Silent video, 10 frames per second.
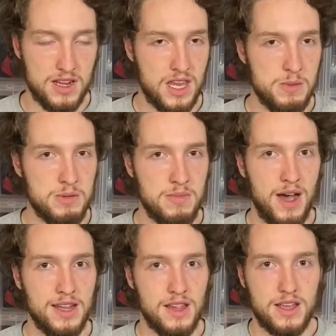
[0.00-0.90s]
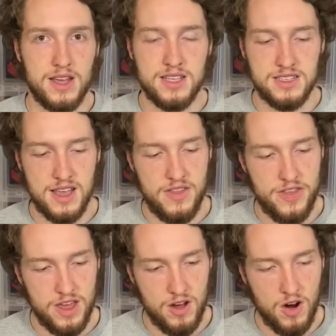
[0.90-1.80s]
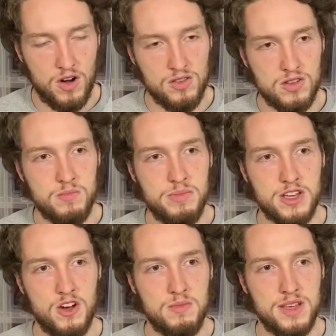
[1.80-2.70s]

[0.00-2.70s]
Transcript: Keep in mind, like I said, they are a little big on me,